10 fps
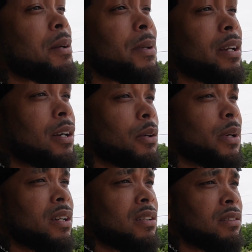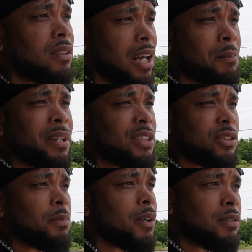I met her on real. I done met
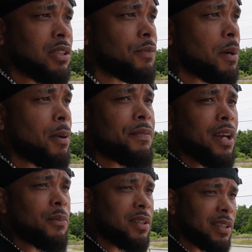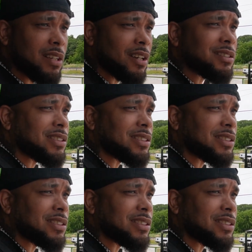you, bro. So far, both of y'all real down to earth.